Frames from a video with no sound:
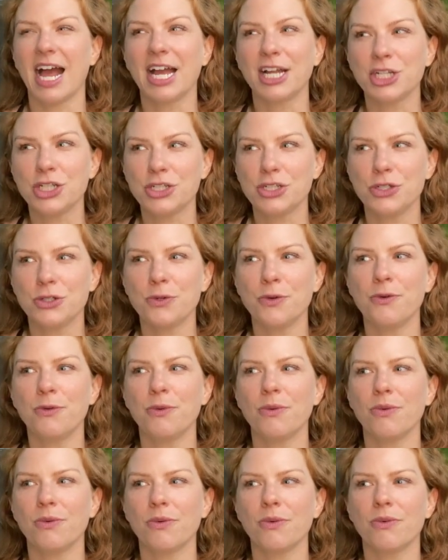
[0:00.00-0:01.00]
I do
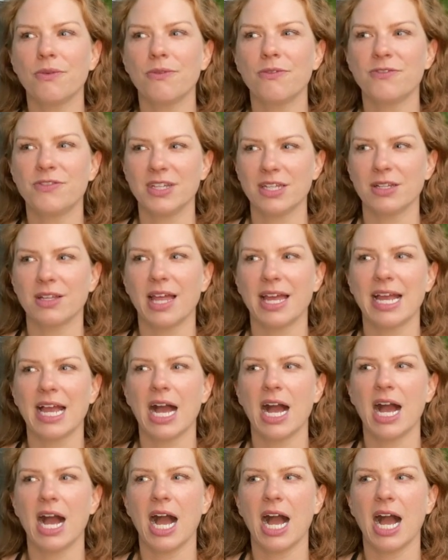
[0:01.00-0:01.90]
feel like